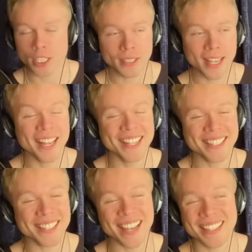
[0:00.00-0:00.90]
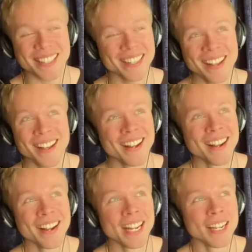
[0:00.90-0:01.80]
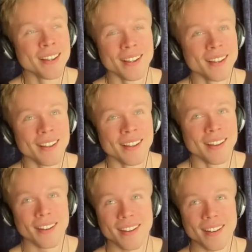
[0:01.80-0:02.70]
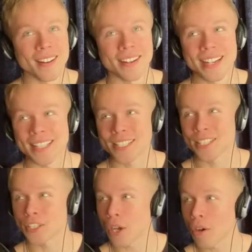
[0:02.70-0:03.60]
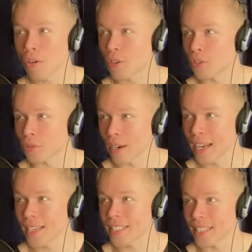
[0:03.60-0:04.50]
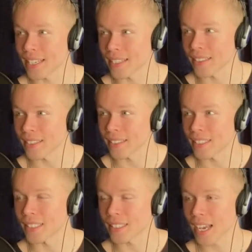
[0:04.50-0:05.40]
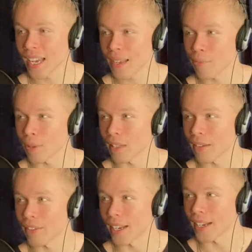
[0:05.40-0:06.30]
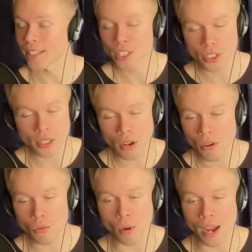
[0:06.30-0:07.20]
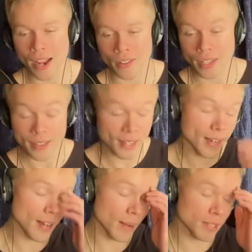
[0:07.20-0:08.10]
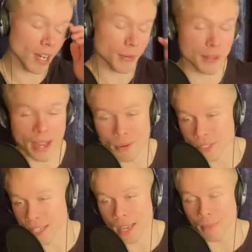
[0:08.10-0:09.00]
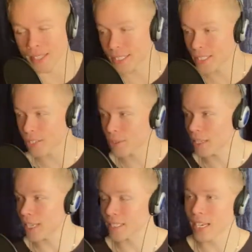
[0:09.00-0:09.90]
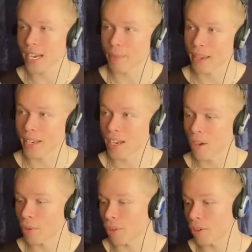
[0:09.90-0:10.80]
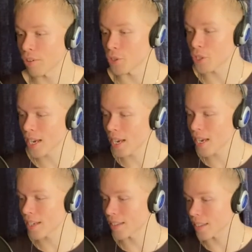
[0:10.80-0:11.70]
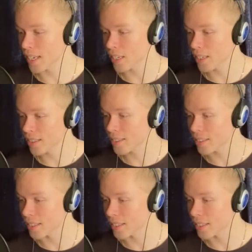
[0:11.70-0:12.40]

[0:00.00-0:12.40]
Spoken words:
It's like, oh, it's so crazy, the time we're living in. It's so wild. And then I was at my sister's last night. I'm hanging out with her and Shane and the kids.